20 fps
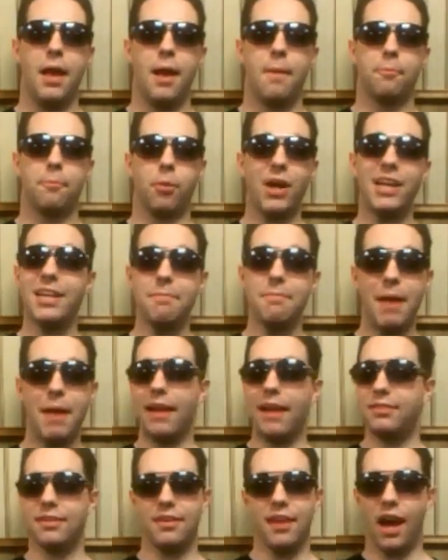Breaking
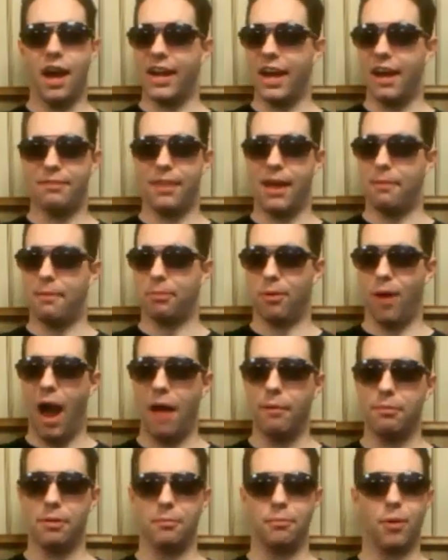Bad did not have that
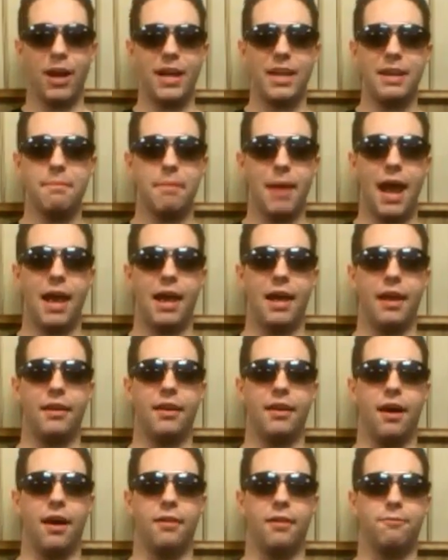problem. Breaking
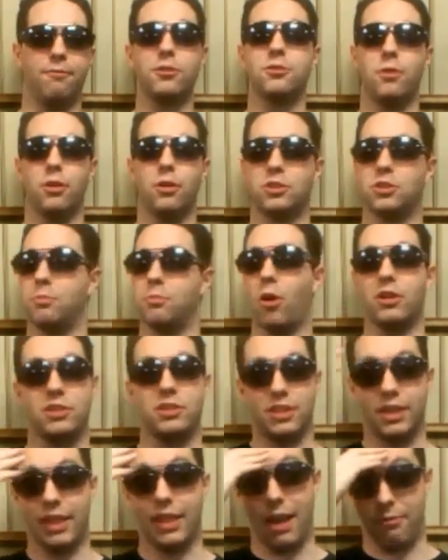Bad, uh, first of all,
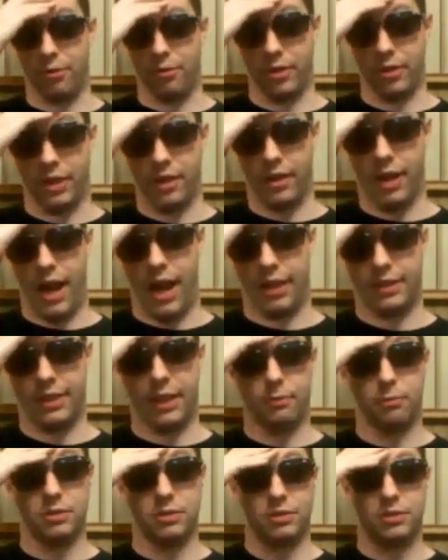smartest thing they ever did, I
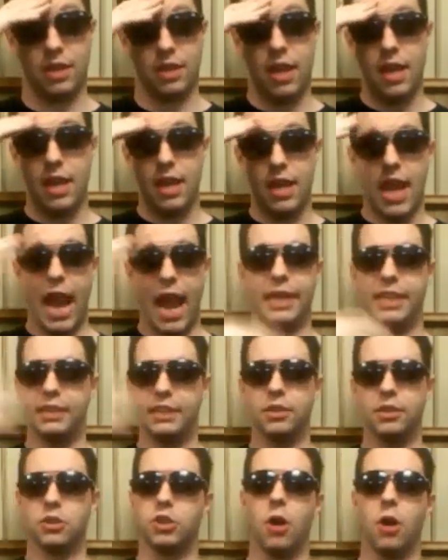think, was
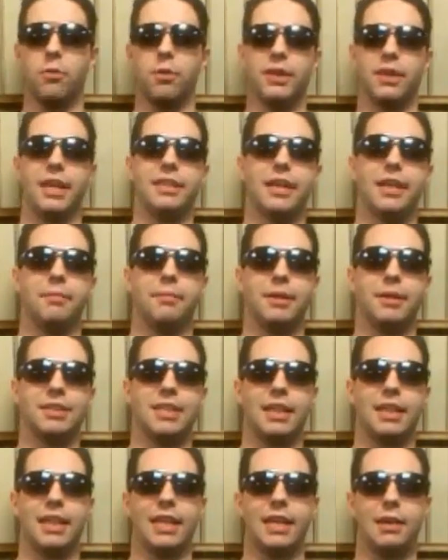ending the show when they did because
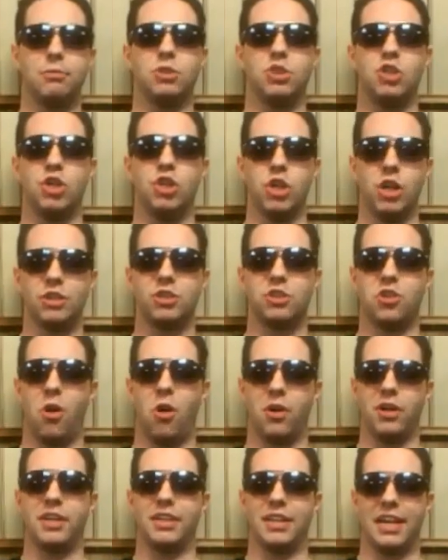I think it was just
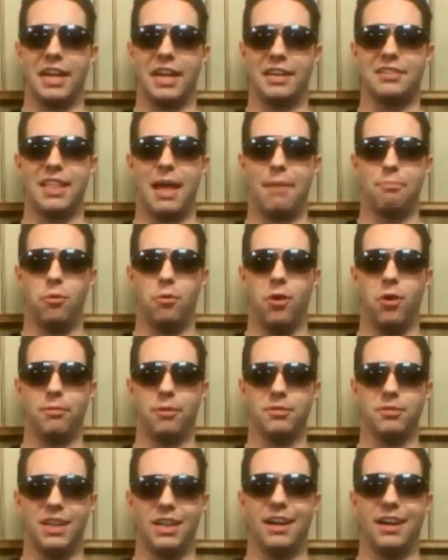starting to get to that point
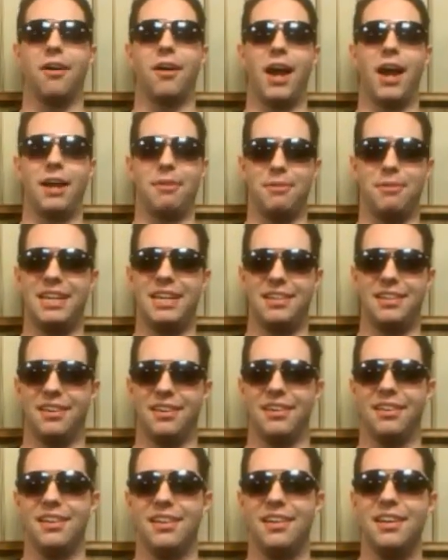where it was like, all right, we need
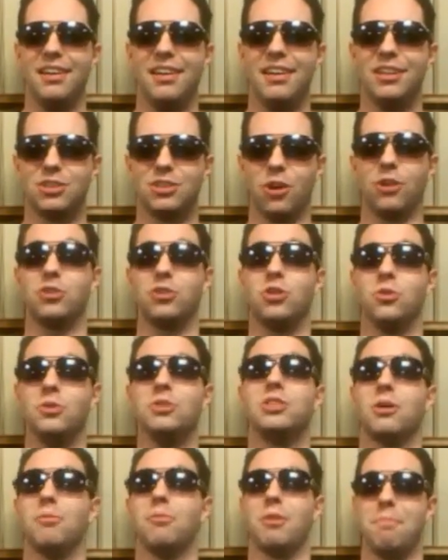to start
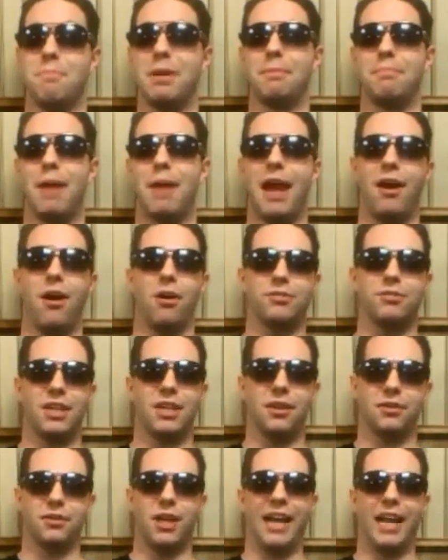doing some of the big payoffs
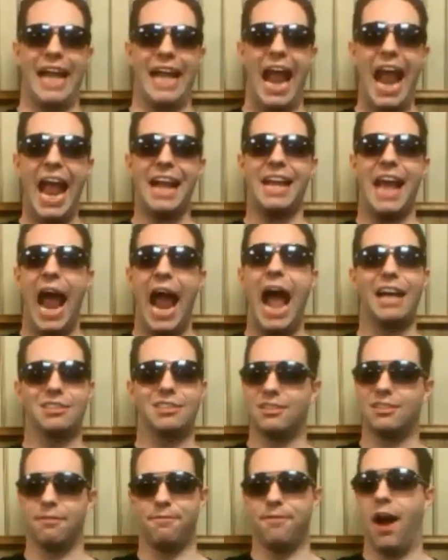here. Like Hank
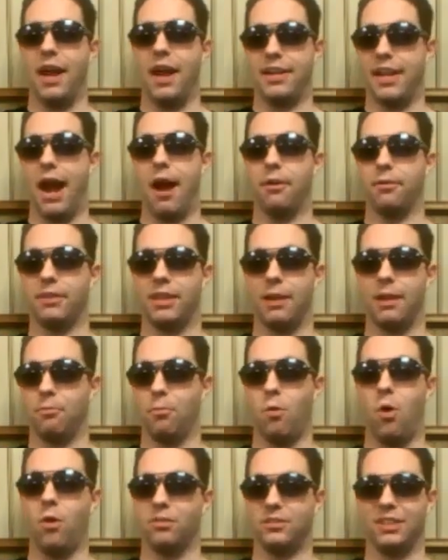has to find out that
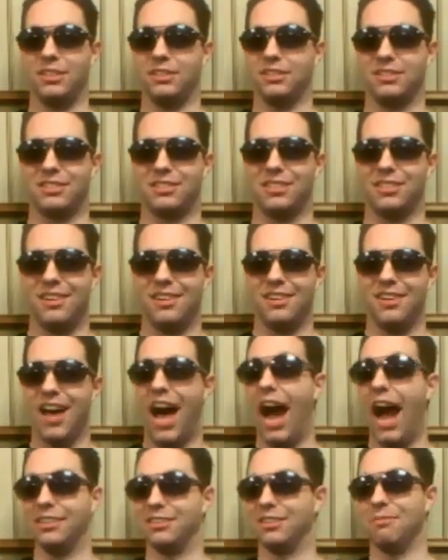Walt is
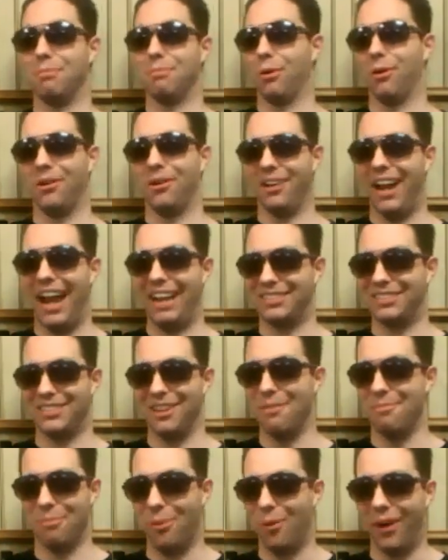Heisenberg at
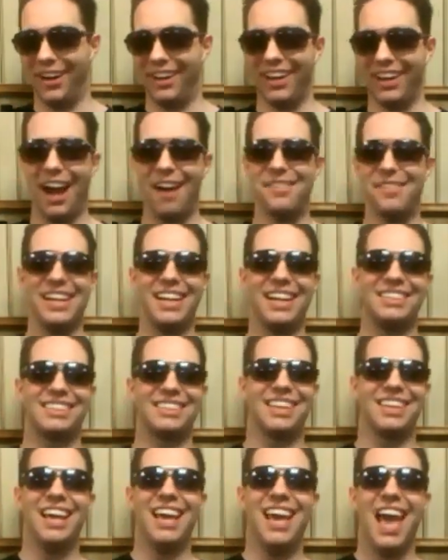some point. I mean,
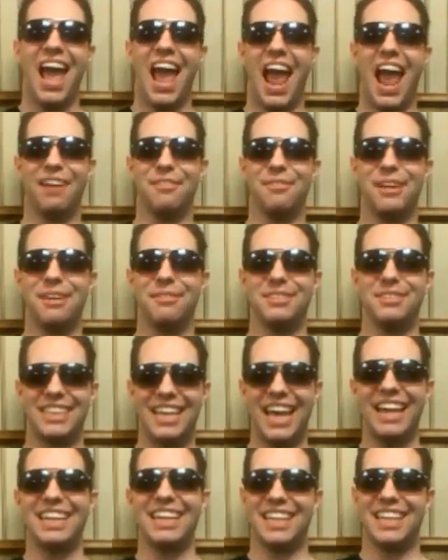it's and it was
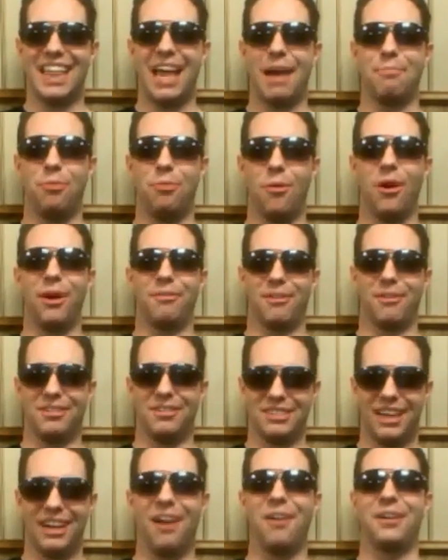getting to that point where it
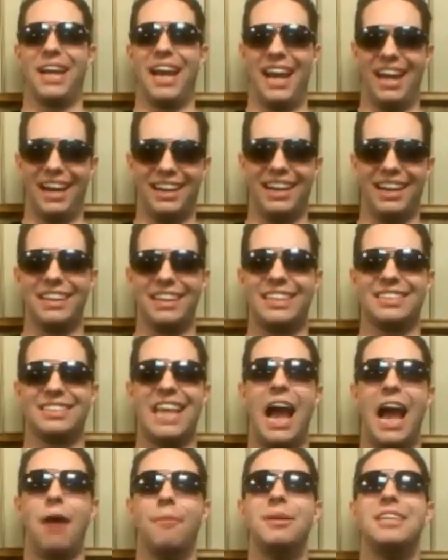was like, okay, because
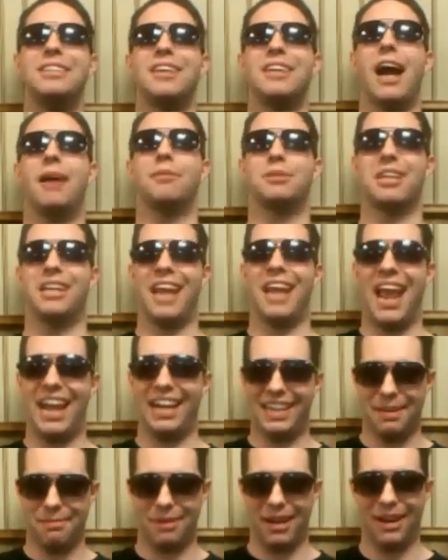how many times can
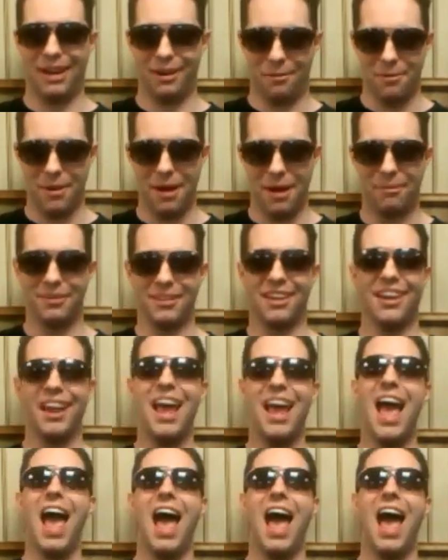Hank keep getting away with it?